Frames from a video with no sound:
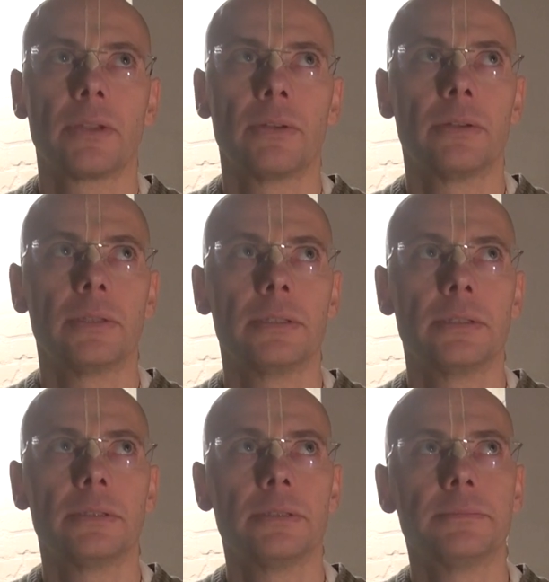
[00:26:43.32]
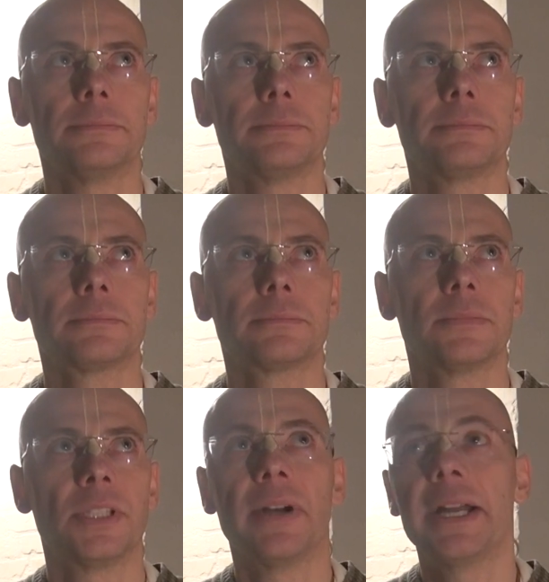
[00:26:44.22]
or
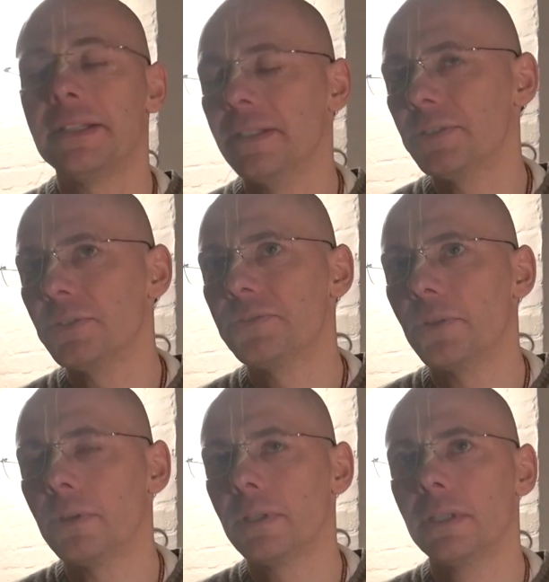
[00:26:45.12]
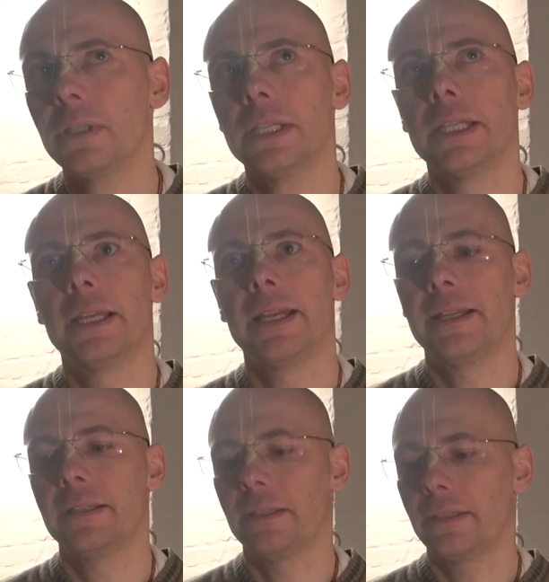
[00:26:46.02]
divide it into 4, and